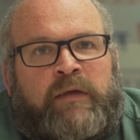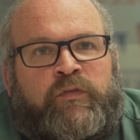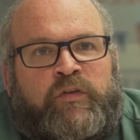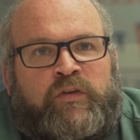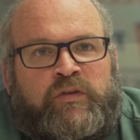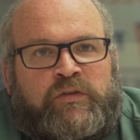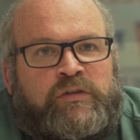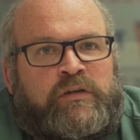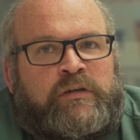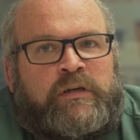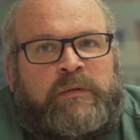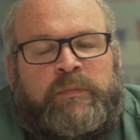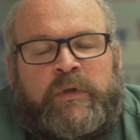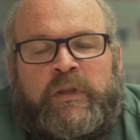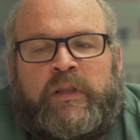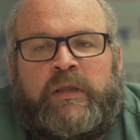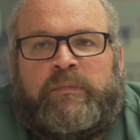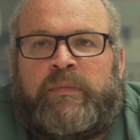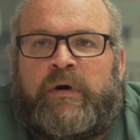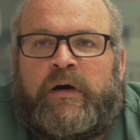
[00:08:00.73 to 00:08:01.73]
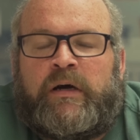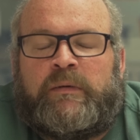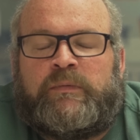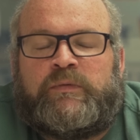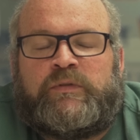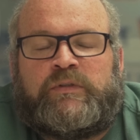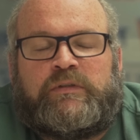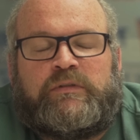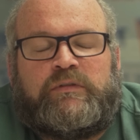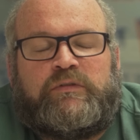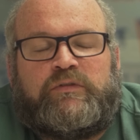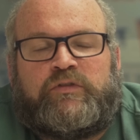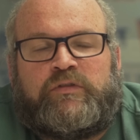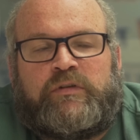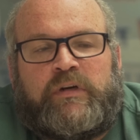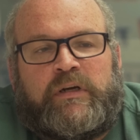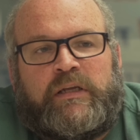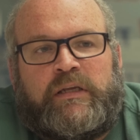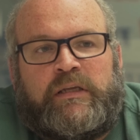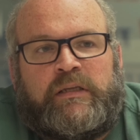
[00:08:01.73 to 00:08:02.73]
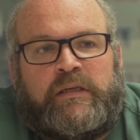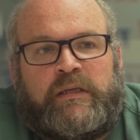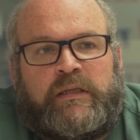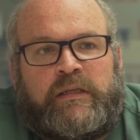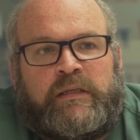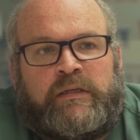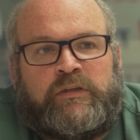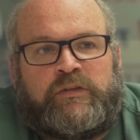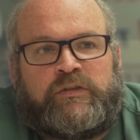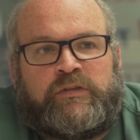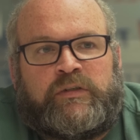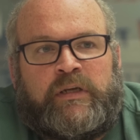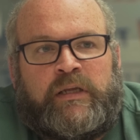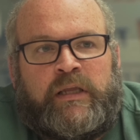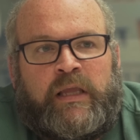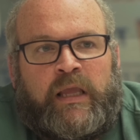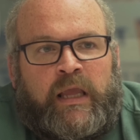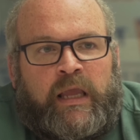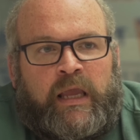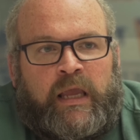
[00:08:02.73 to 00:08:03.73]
if you start a Billy Bob's Trucking industry